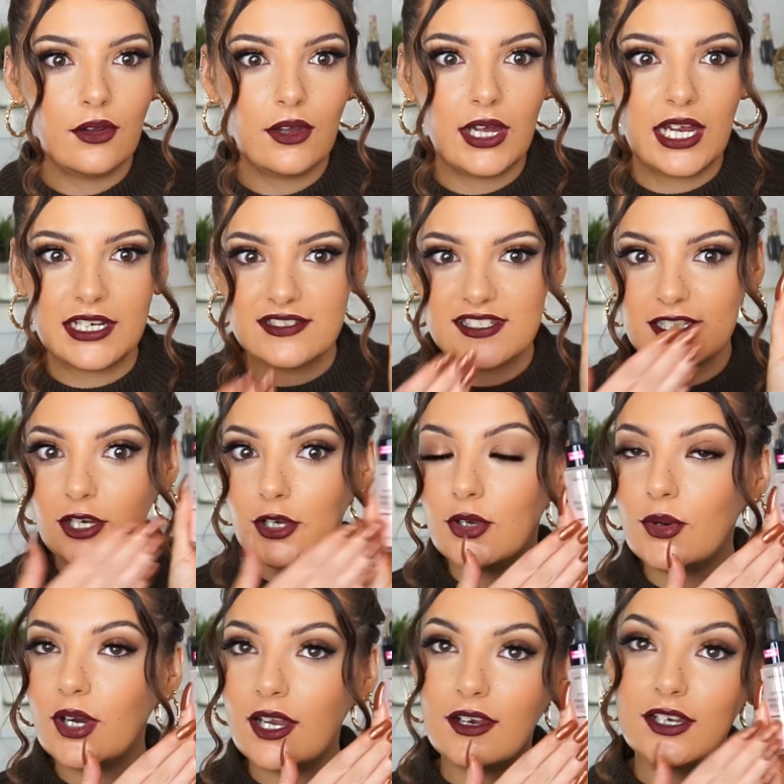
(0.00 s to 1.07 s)
and
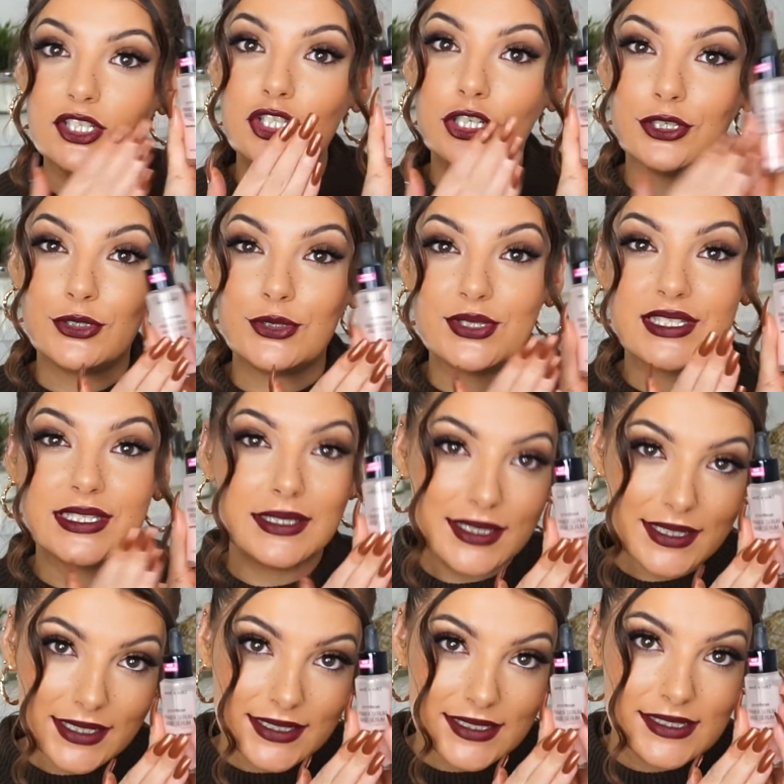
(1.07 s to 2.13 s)
so I like to use
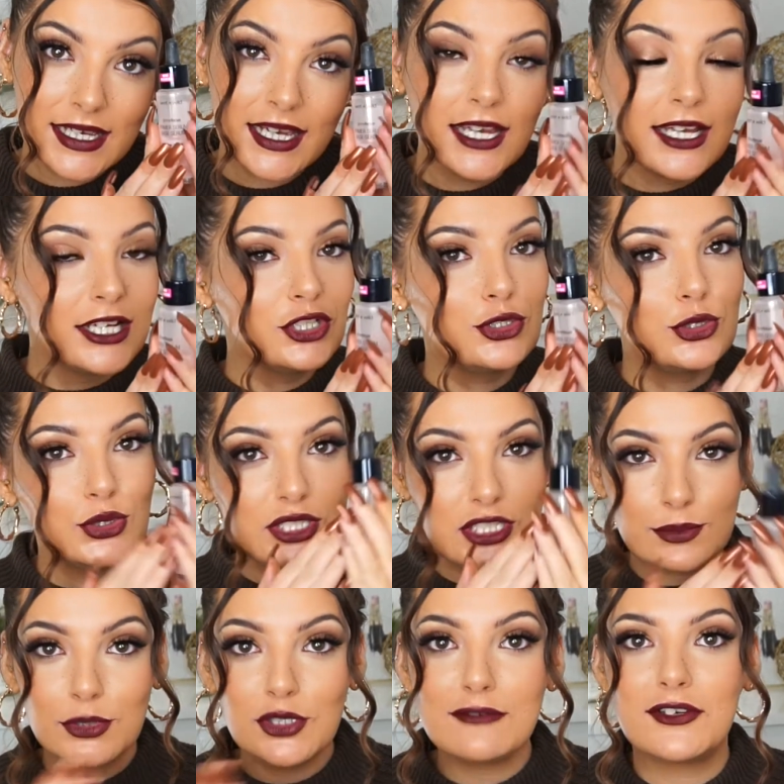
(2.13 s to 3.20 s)
this to
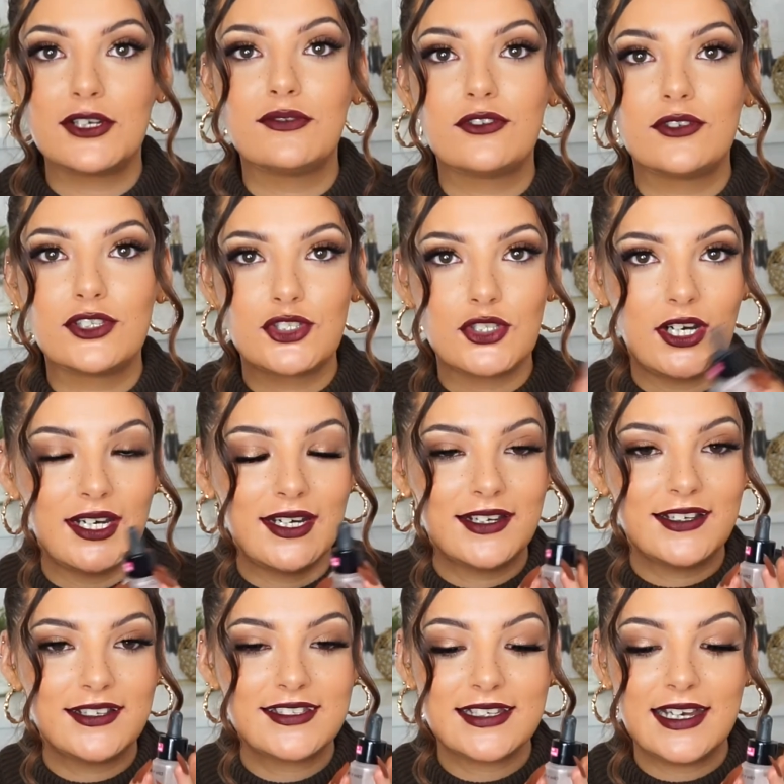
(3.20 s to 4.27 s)
smooth over the
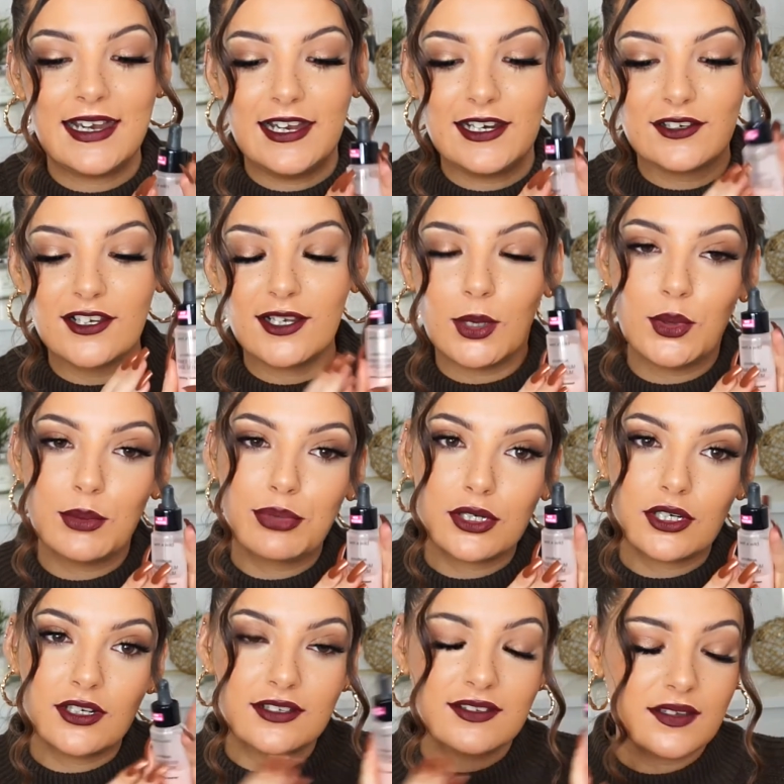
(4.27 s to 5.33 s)
dryness, and glowy
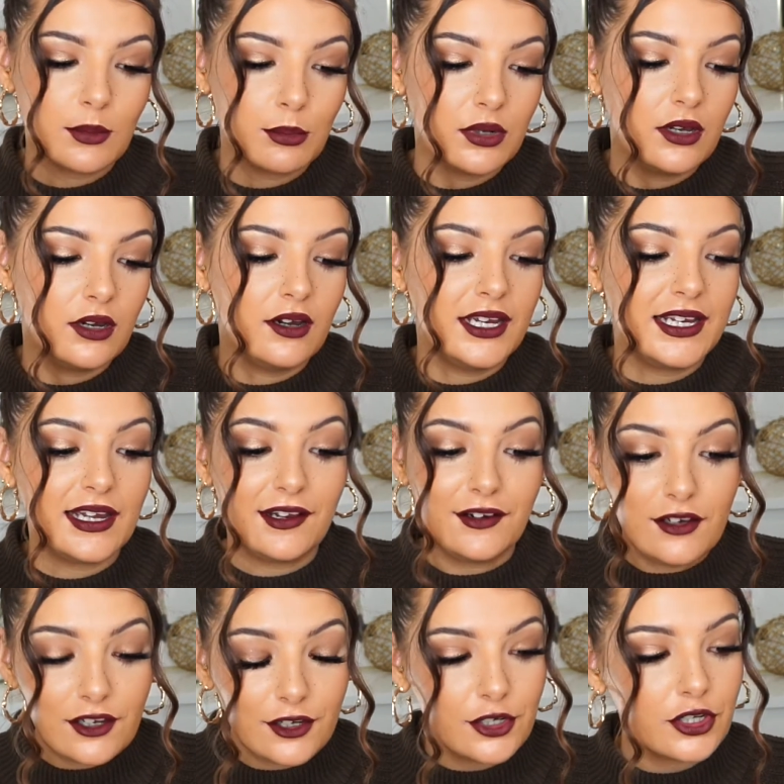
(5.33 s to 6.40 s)
products apply
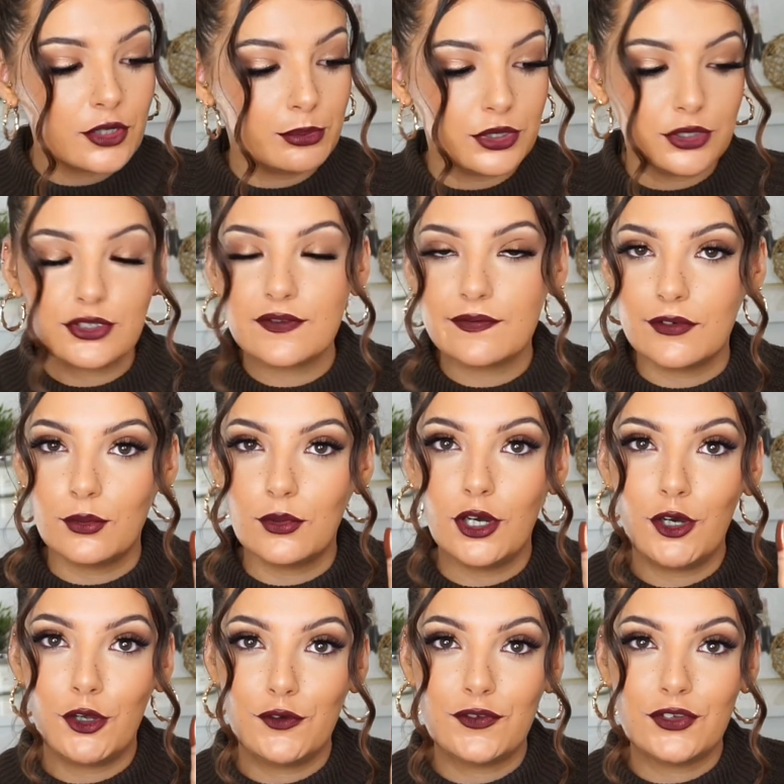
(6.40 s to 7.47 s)
and look beautiful
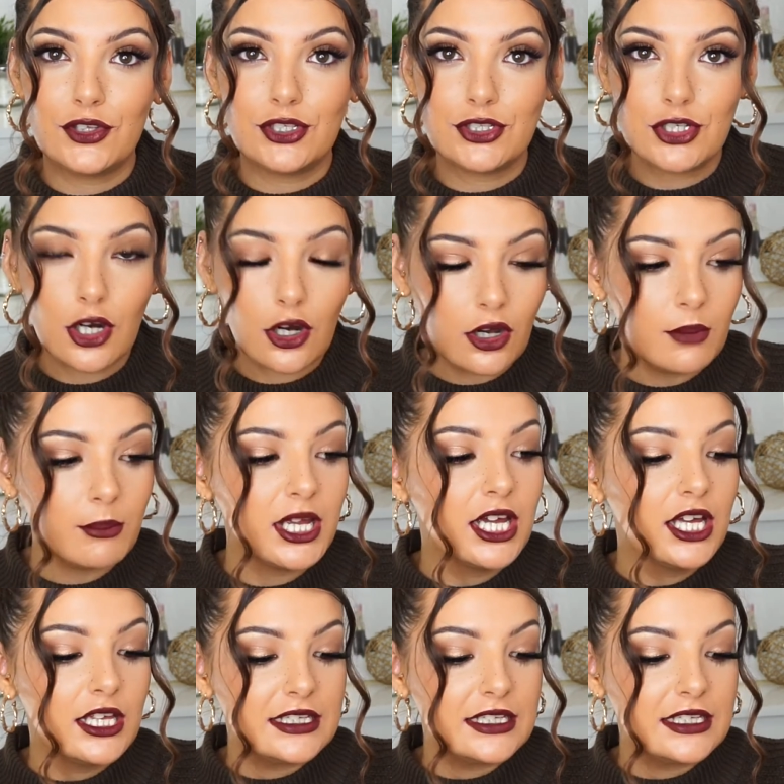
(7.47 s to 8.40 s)
over the top.